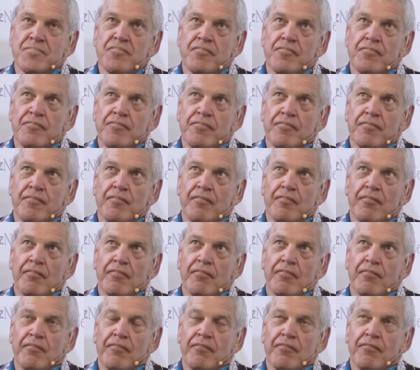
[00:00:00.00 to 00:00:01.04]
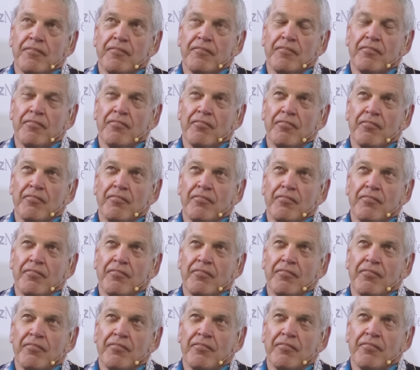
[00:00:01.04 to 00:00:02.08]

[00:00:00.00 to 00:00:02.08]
Nothing is said.